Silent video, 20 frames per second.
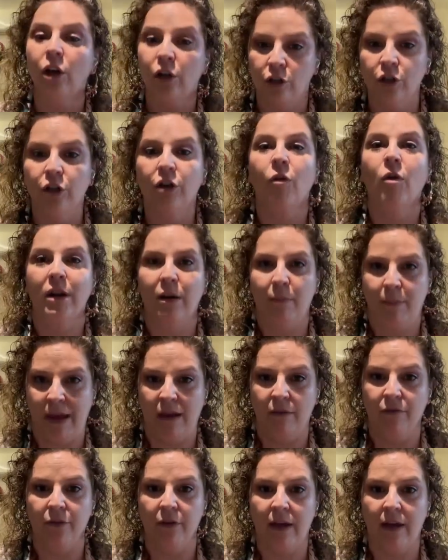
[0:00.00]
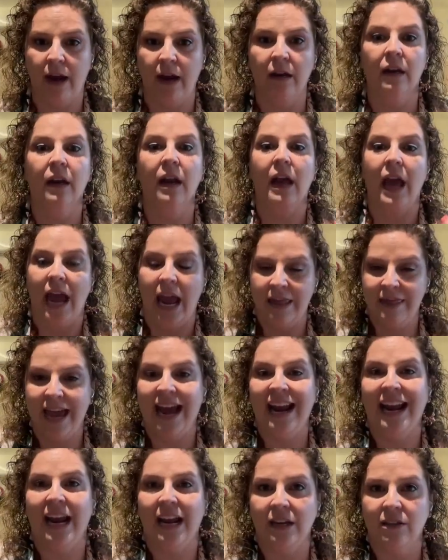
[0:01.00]
you're going to pay for that. And
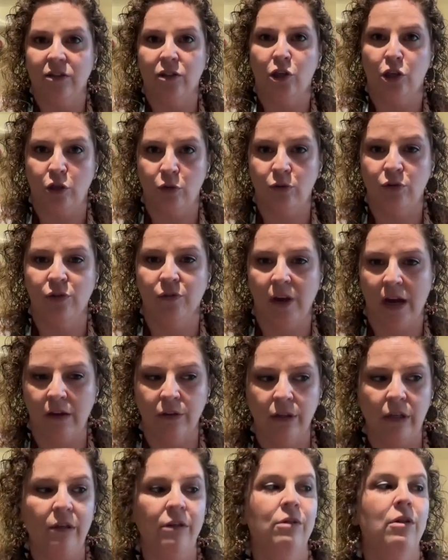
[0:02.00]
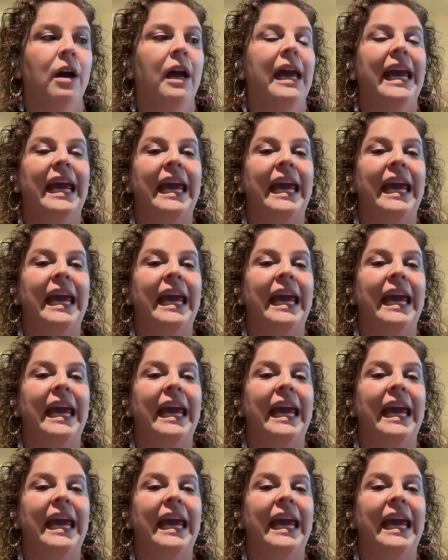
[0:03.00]
that has huge value.